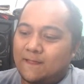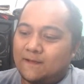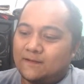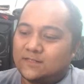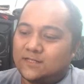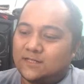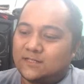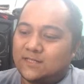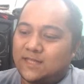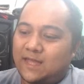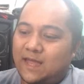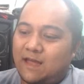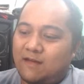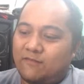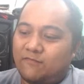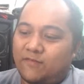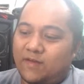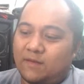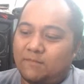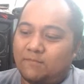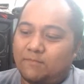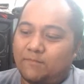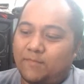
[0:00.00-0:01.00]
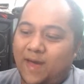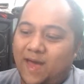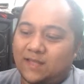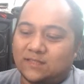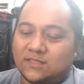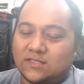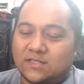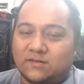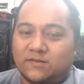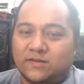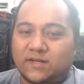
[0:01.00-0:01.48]
just have a
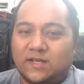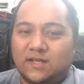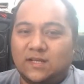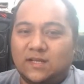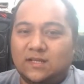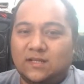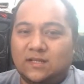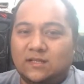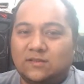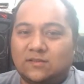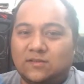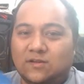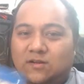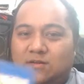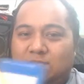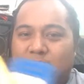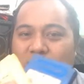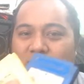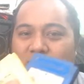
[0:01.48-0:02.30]
battery terminal